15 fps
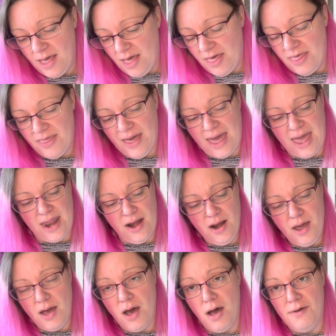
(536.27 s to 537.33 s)
Then
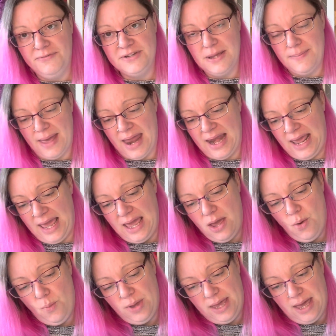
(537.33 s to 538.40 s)
after Benny,
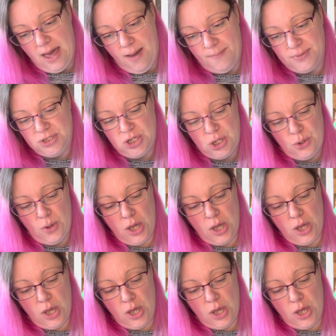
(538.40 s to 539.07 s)
we come to